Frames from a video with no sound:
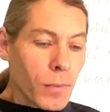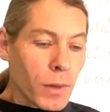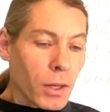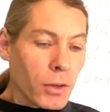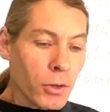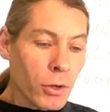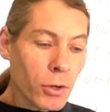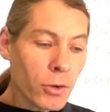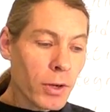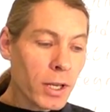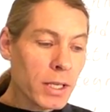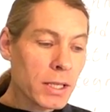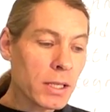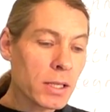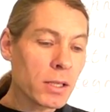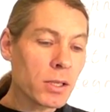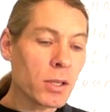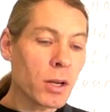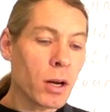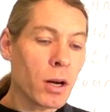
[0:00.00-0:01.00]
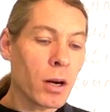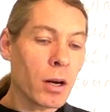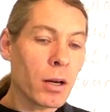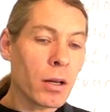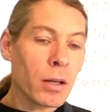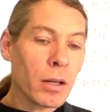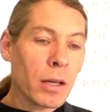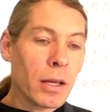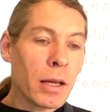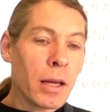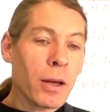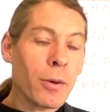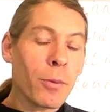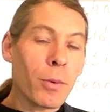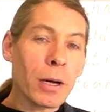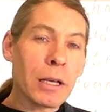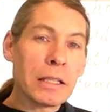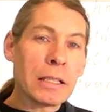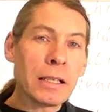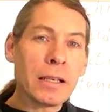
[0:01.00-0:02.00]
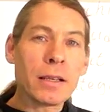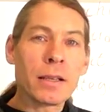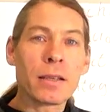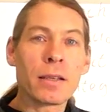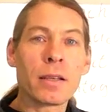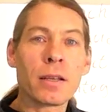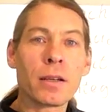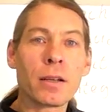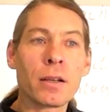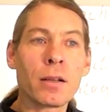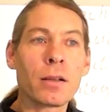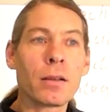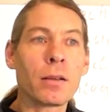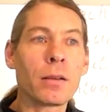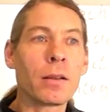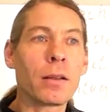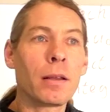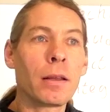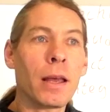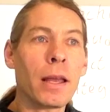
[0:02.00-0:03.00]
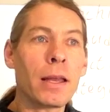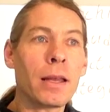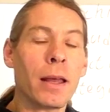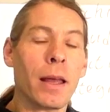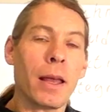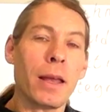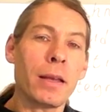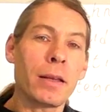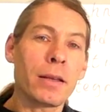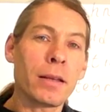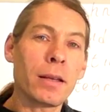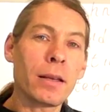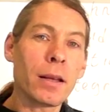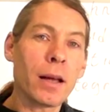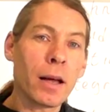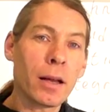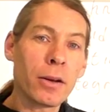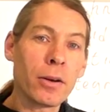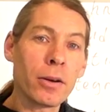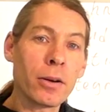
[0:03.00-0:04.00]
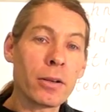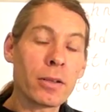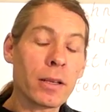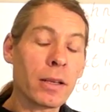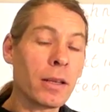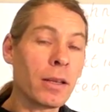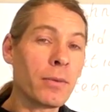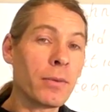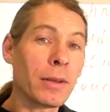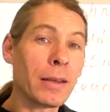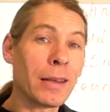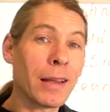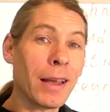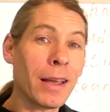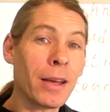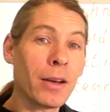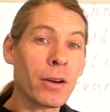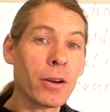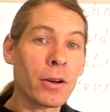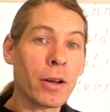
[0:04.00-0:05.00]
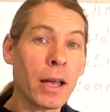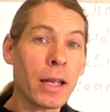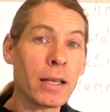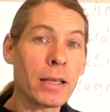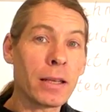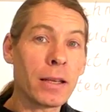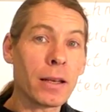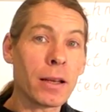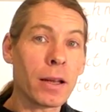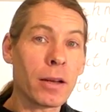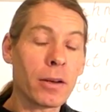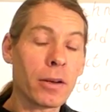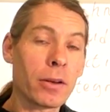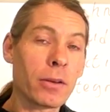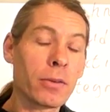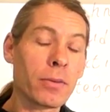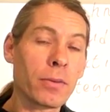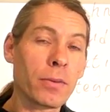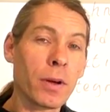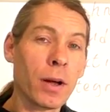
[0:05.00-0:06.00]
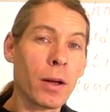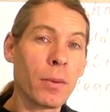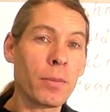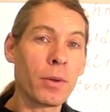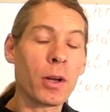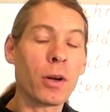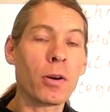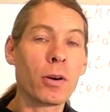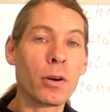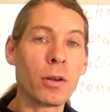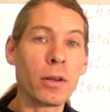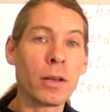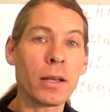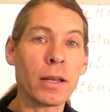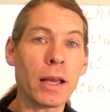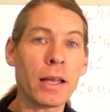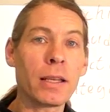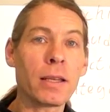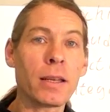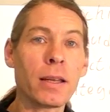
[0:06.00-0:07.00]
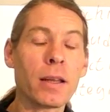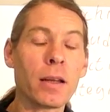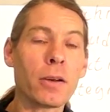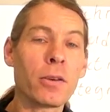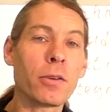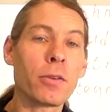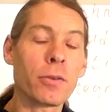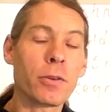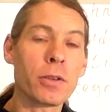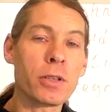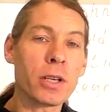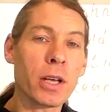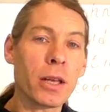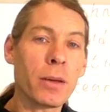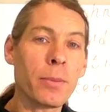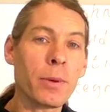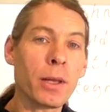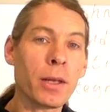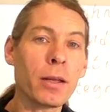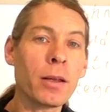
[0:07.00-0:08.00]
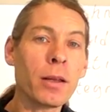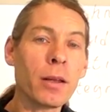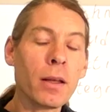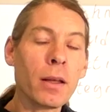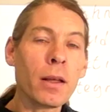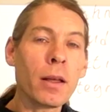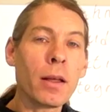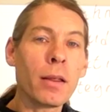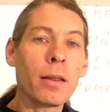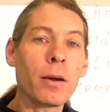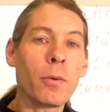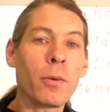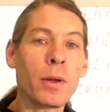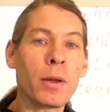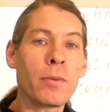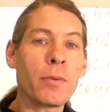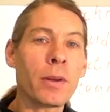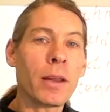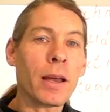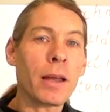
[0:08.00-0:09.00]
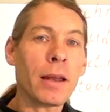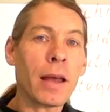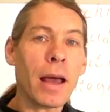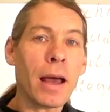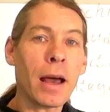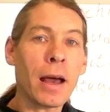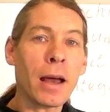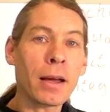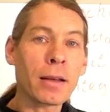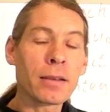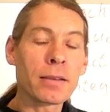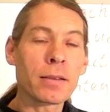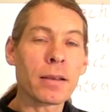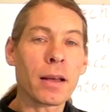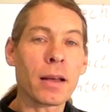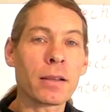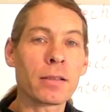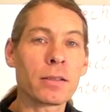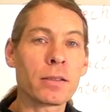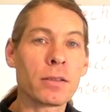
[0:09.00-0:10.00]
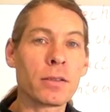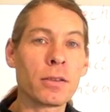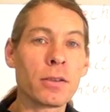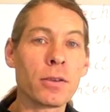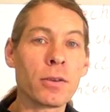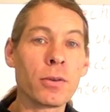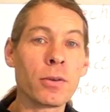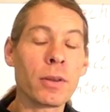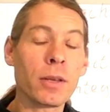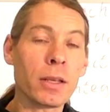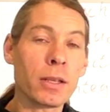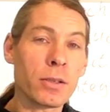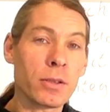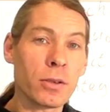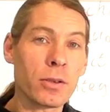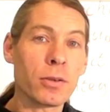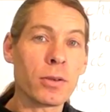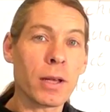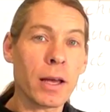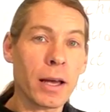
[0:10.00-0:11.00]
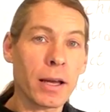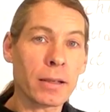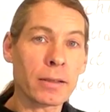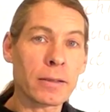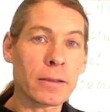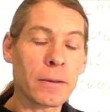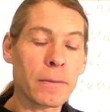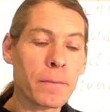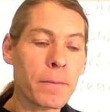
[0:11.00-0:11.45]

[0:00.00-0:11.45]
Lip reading: two reasons are, it wasn't until the late 1800s and even later 1900s, early 1900s for Jaimini, that we even had access to these two texts.